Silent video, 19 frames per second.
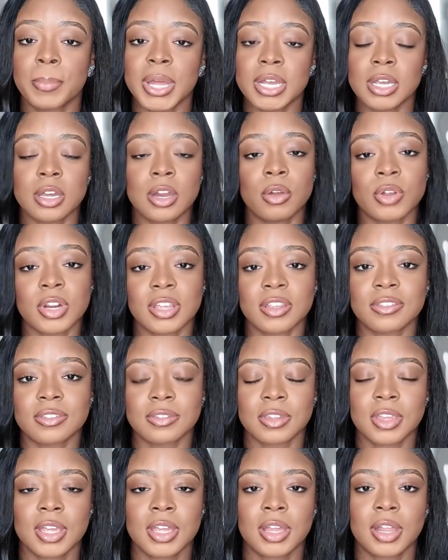But
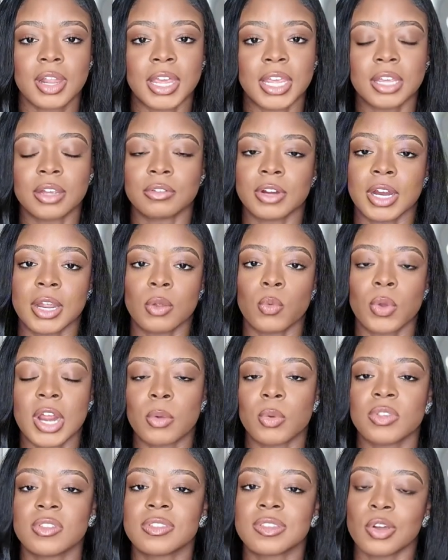notice, like, right when
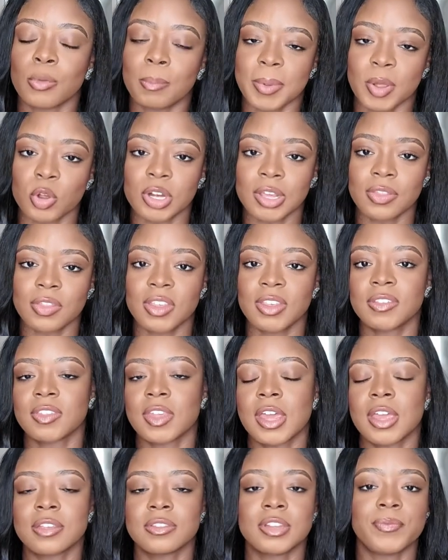I was still building these
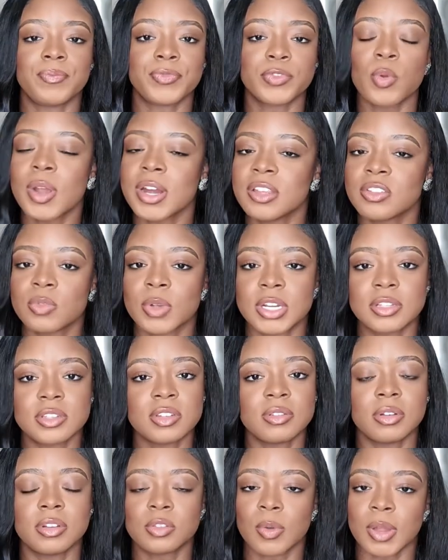things in
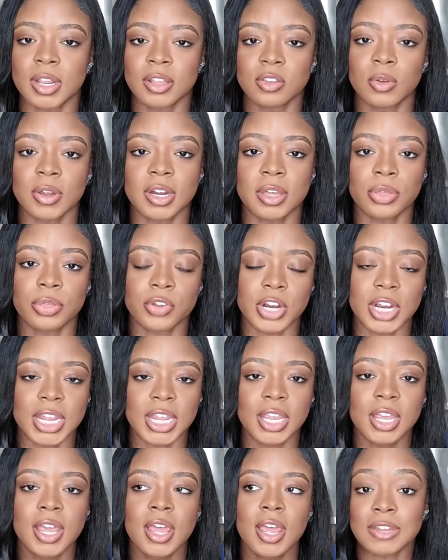2022 and 2023,